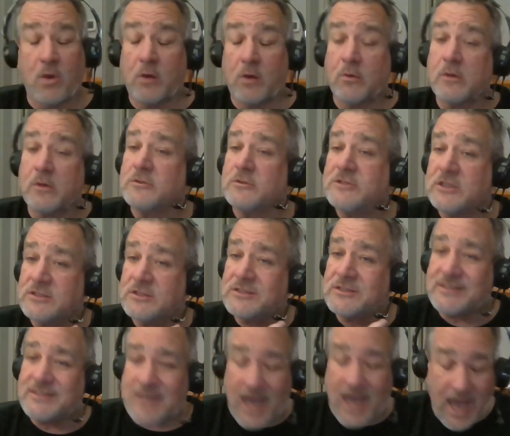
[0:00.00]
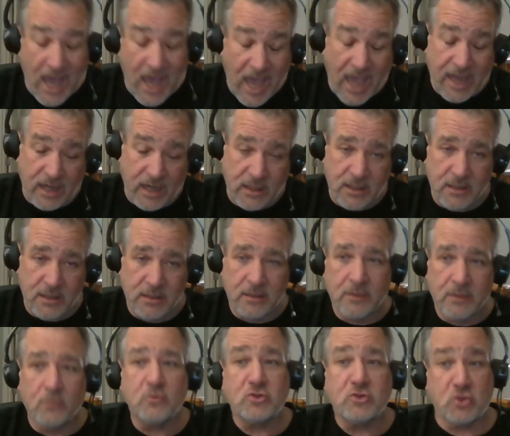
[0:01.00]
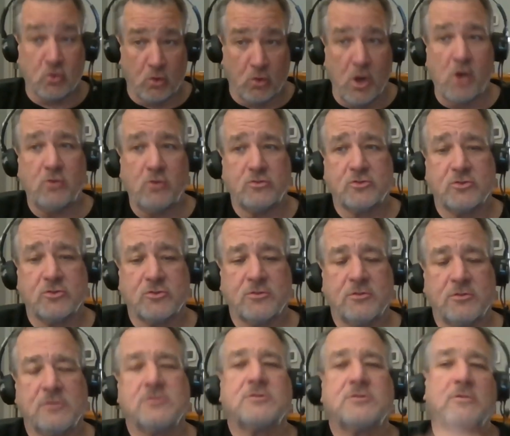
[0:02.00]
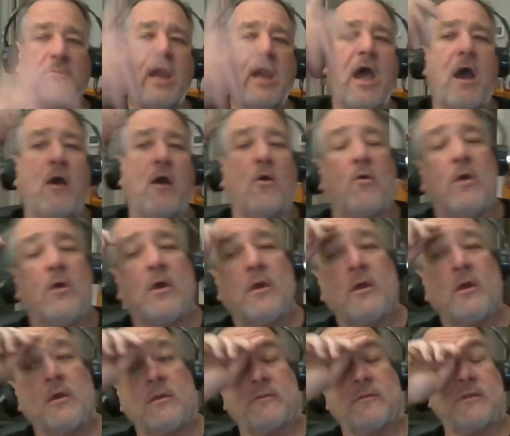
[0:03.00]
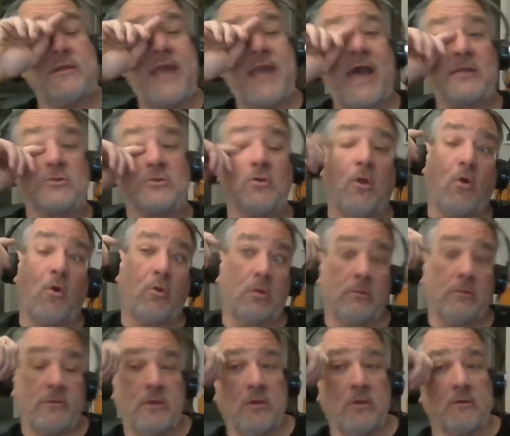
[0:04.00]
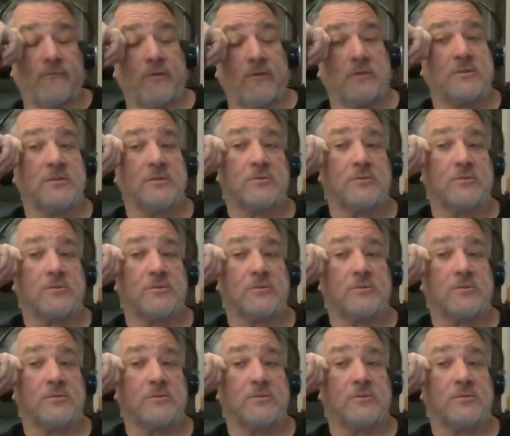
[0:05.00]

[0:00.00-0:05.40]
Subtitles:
we were just tied was gross. So now the natural order of the universe has